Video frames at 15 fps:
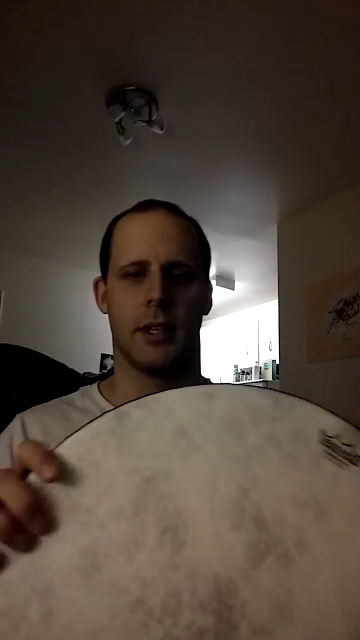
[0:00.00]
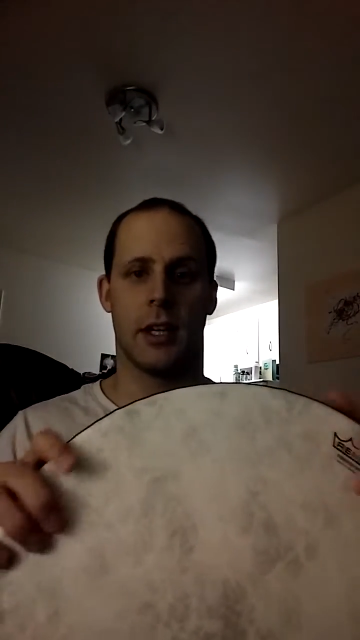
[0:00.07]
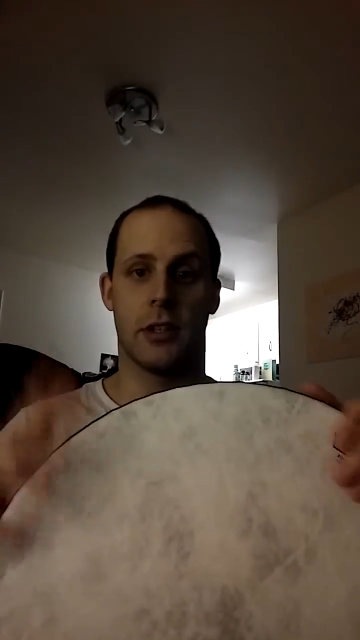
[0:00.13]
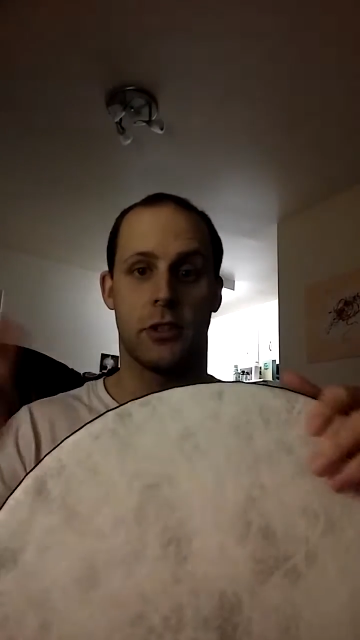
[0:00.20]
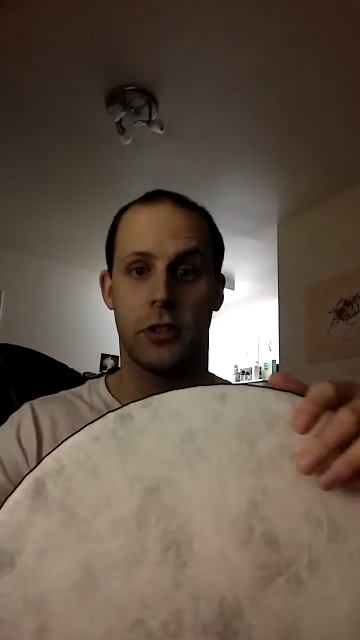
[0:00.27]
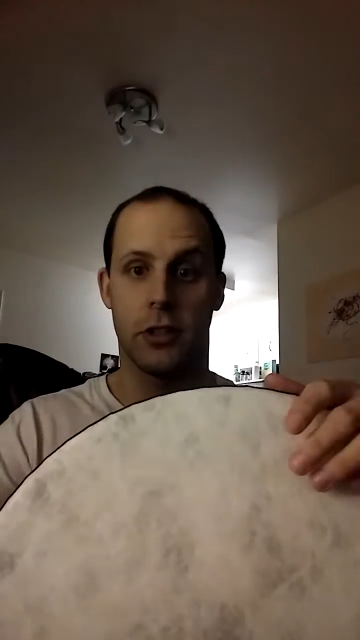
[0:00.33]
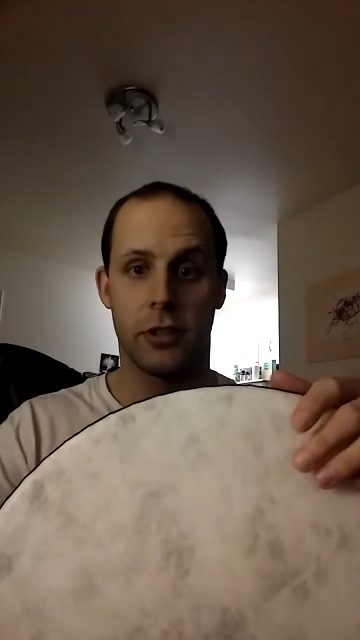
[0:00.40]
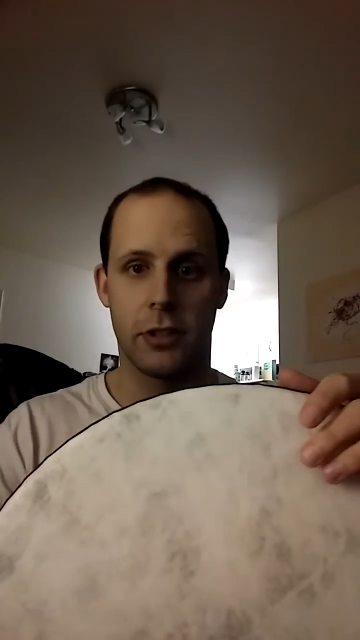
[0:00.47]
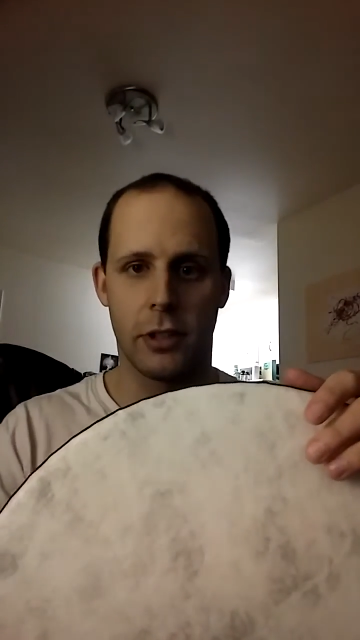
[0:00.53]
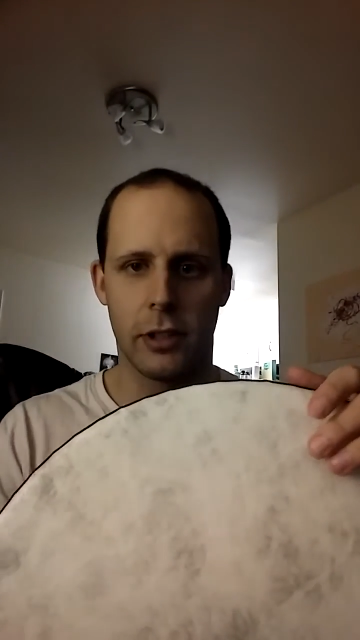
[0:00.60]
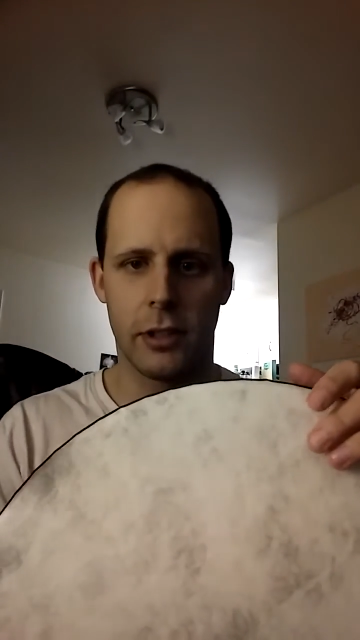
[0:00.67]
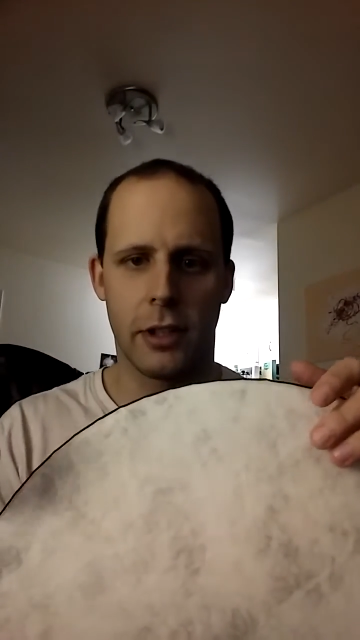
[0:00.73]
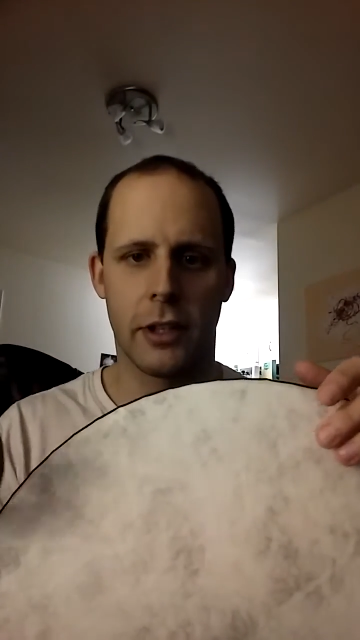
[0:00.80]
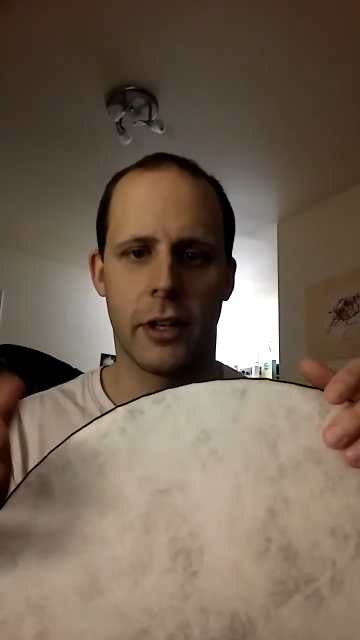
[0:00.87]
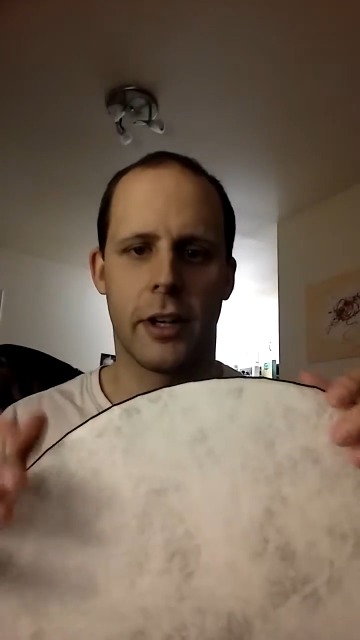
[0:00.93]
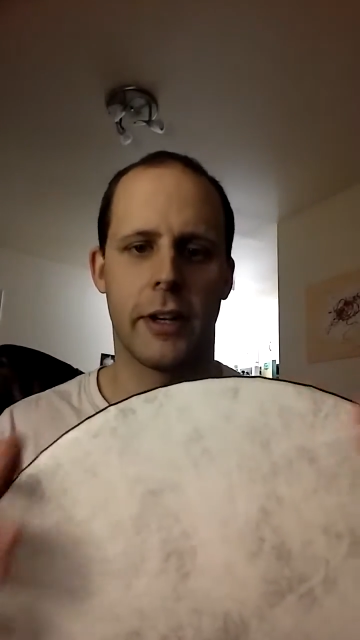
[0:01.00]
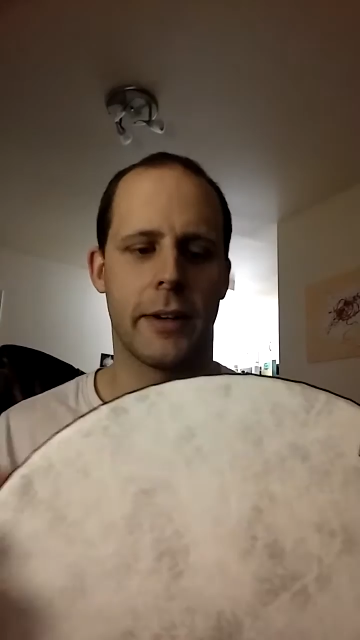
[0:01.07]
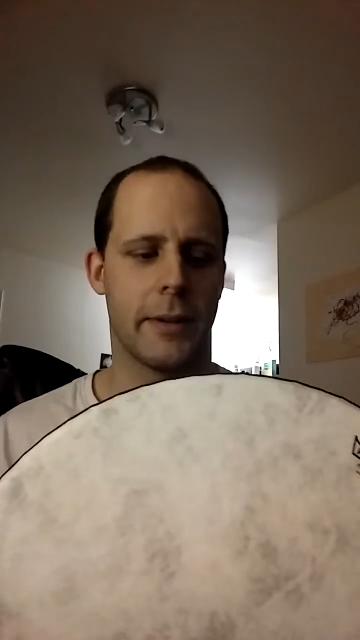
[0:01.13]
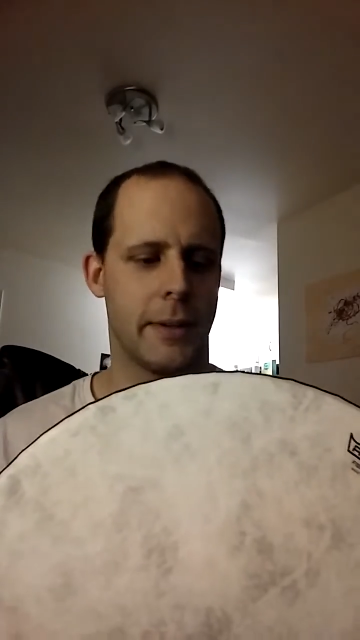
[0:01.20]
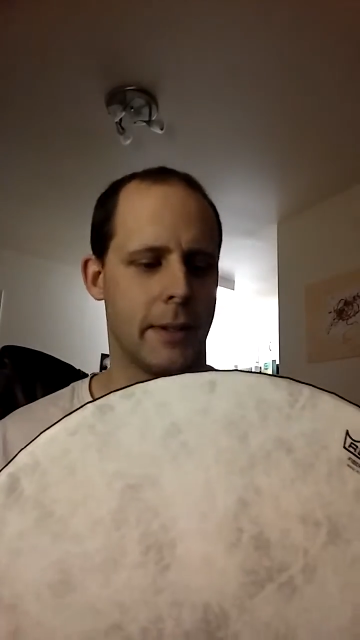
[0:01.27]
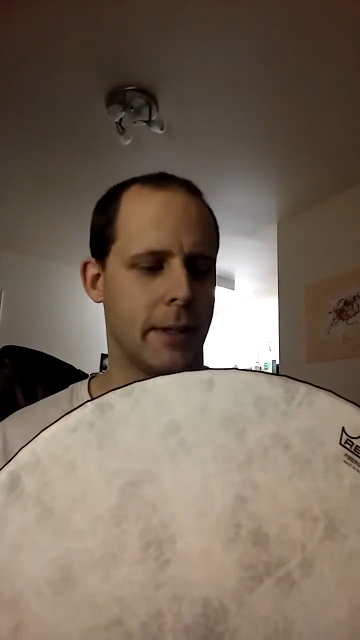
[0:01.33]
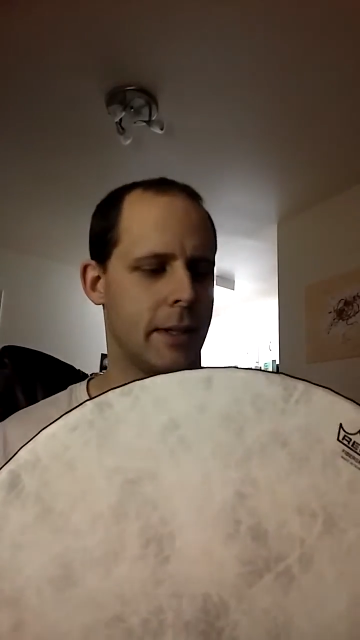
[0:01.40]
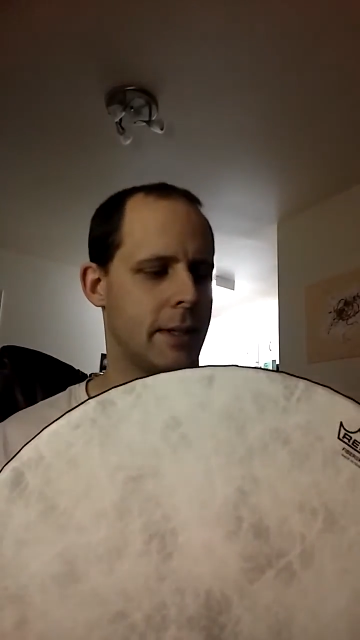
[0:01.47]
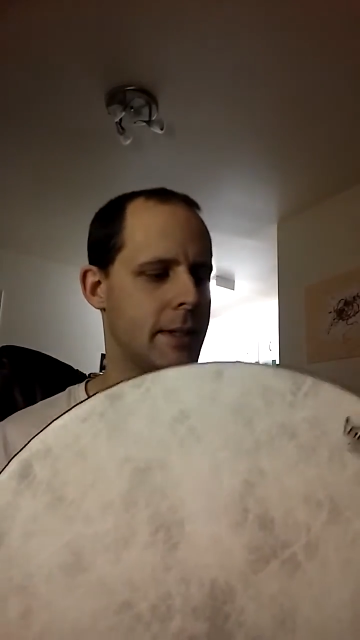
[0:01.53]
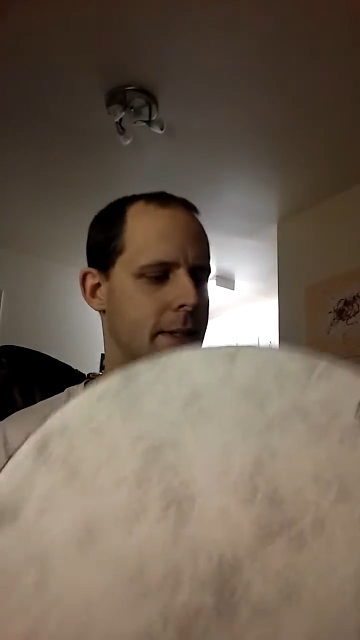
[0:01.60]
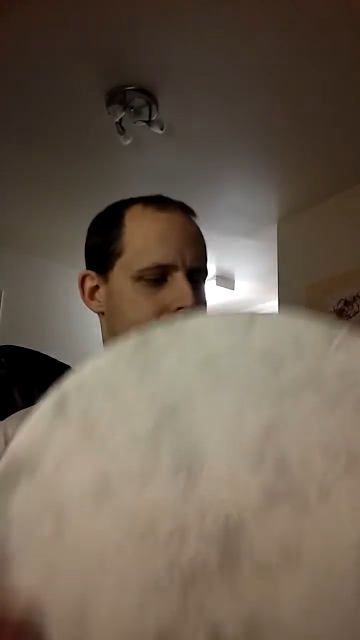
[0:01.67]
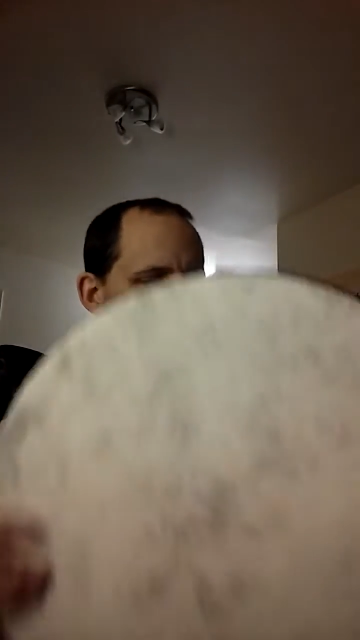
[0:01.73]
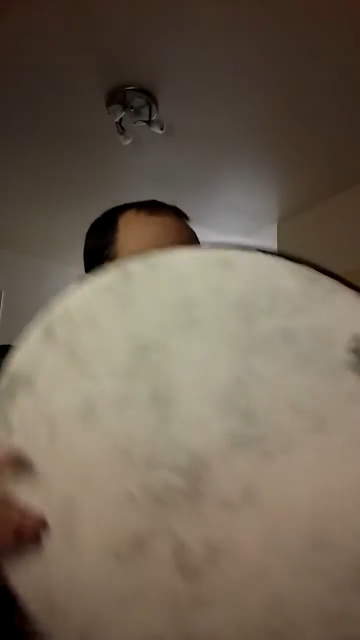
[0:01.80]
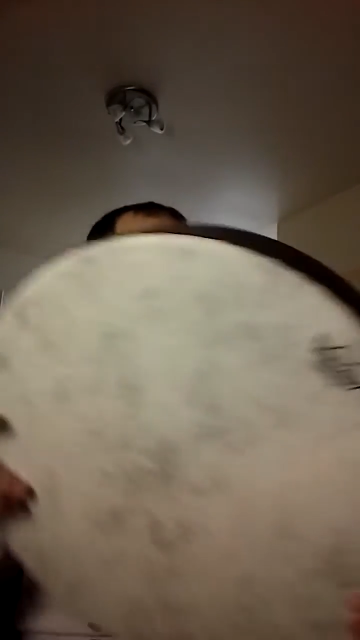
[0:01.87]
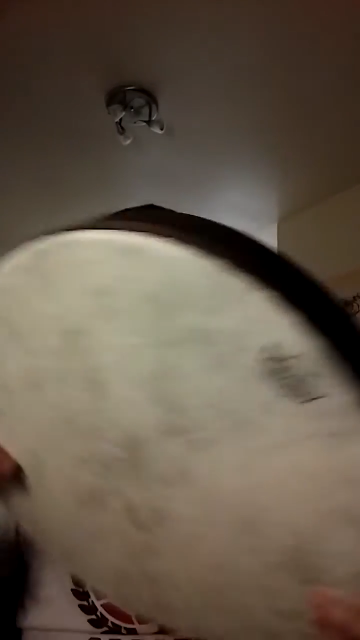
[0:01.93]
It's just to learn on.
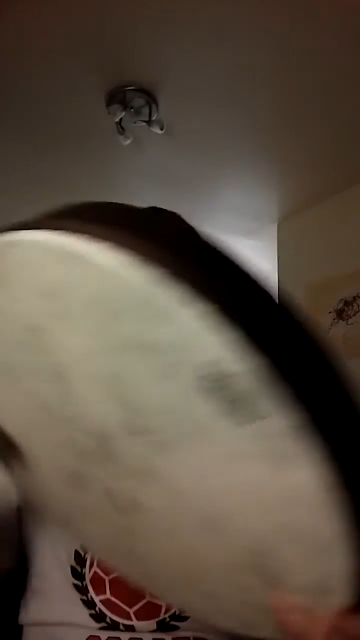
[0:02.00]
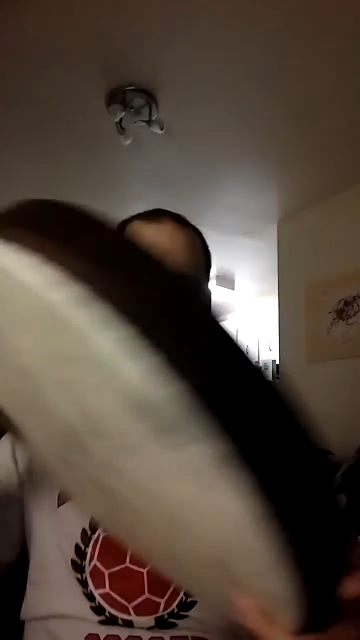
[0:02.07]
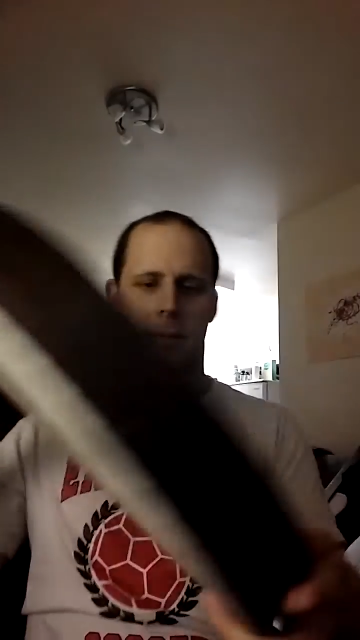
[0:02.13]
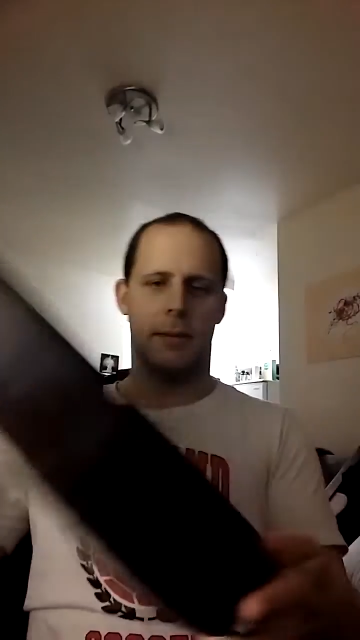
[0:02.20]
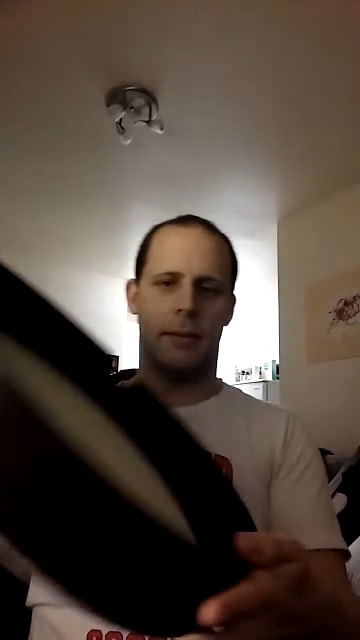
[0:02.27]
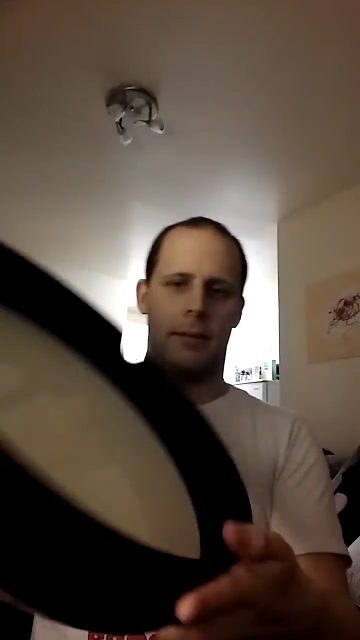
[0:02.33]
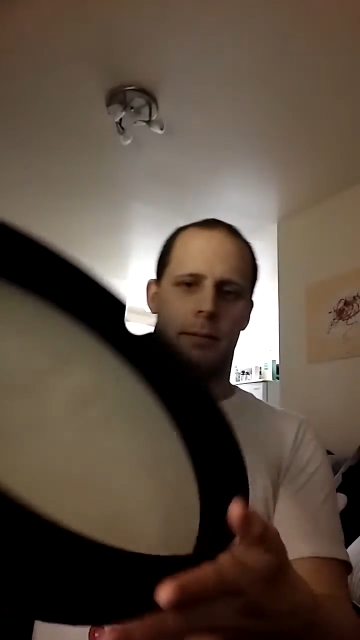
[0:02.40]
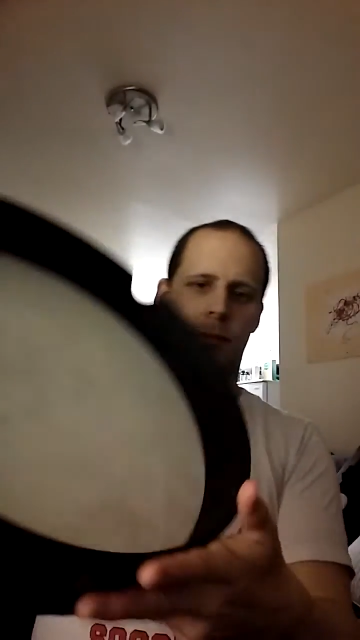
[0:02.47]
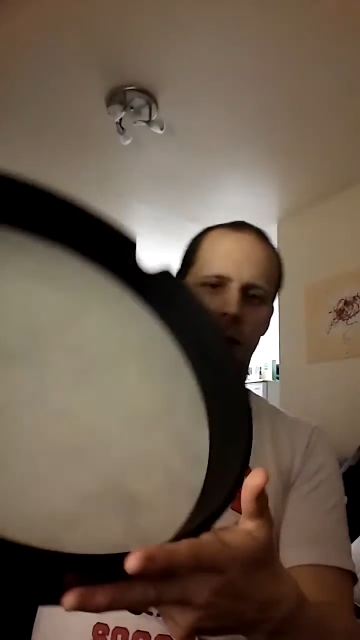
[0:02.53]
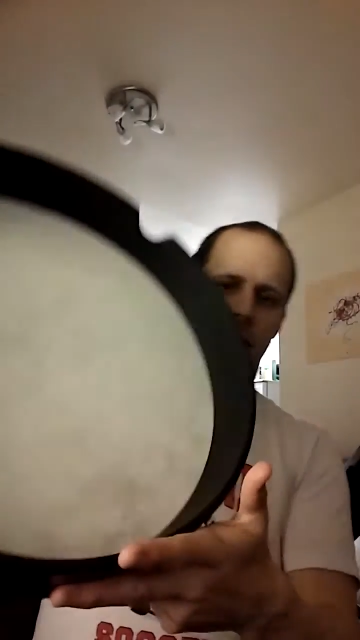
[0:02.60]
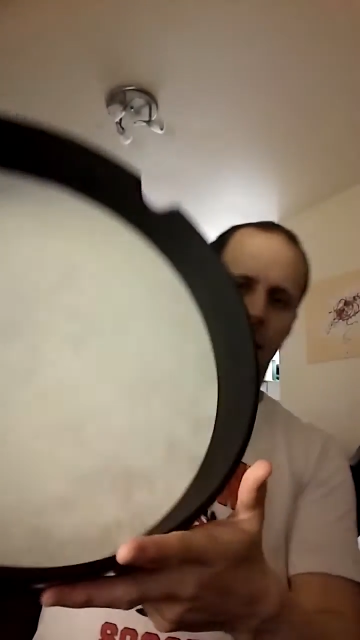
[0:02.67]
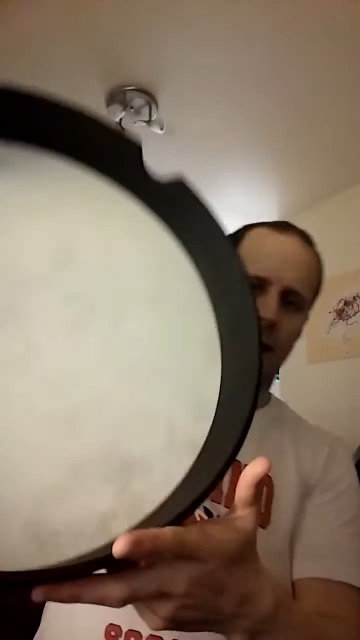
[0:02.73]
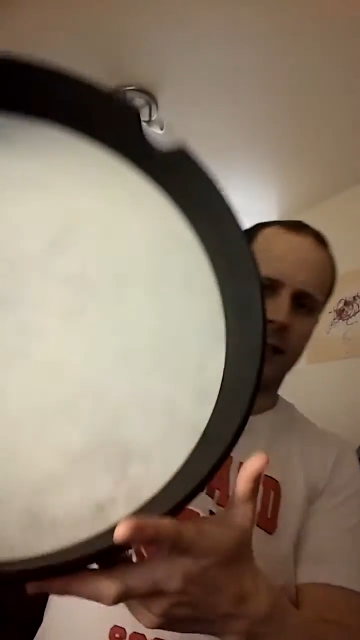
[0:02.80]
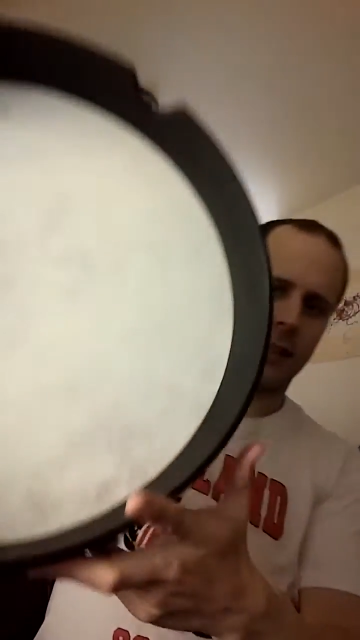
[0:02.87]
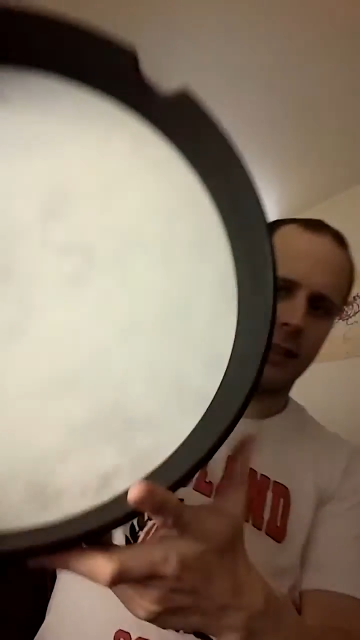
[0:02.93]
But you can